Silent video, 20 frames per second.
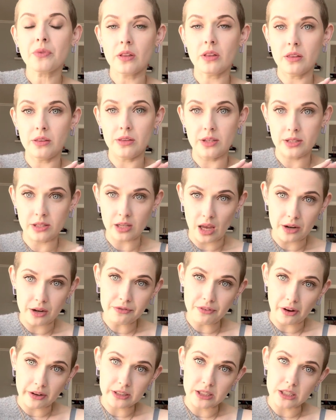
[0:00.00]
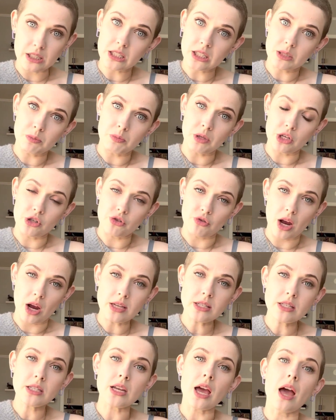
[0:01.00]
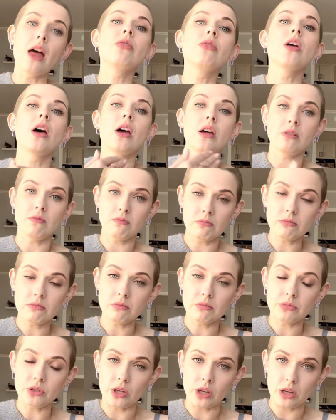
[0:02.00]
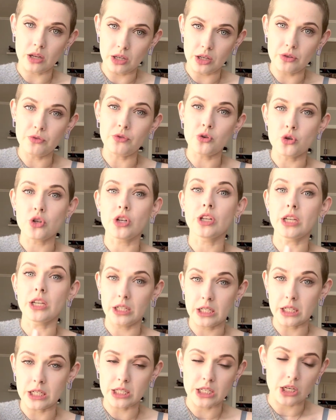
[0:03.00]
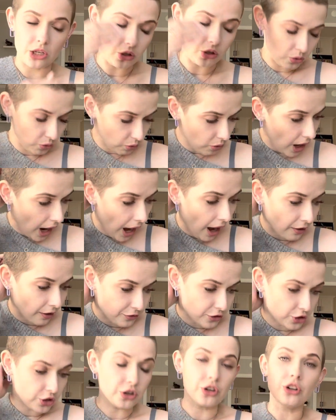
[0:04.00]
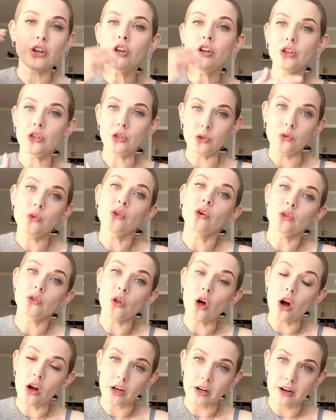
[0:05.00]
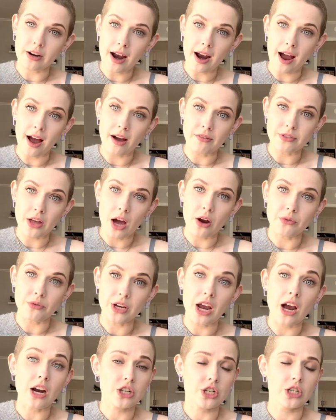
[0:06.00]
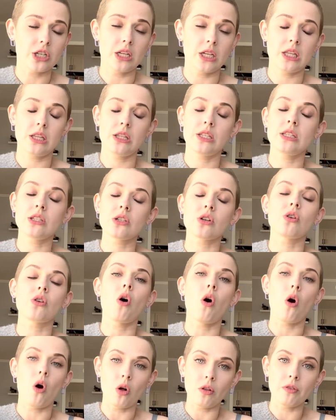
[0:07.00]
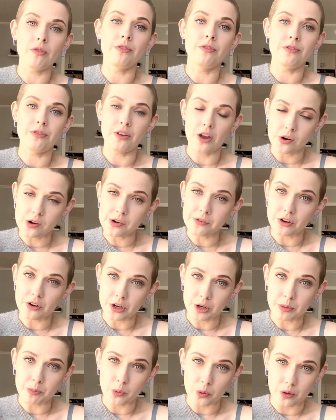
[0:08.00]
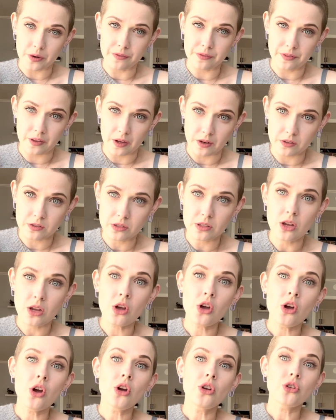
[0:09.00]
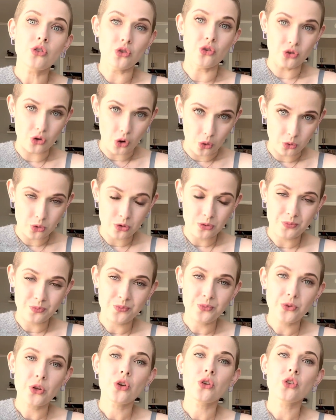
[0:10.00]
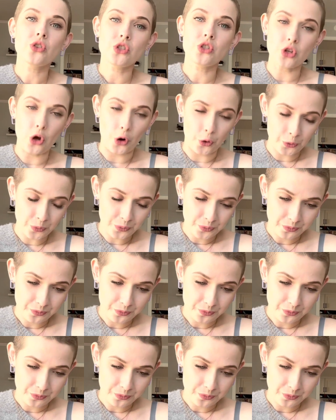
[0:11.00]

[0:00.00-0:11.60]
the side effect needs to be addressed, and then the infusion can continue after you no longer have that reaction. And these are all very, very important things to note. So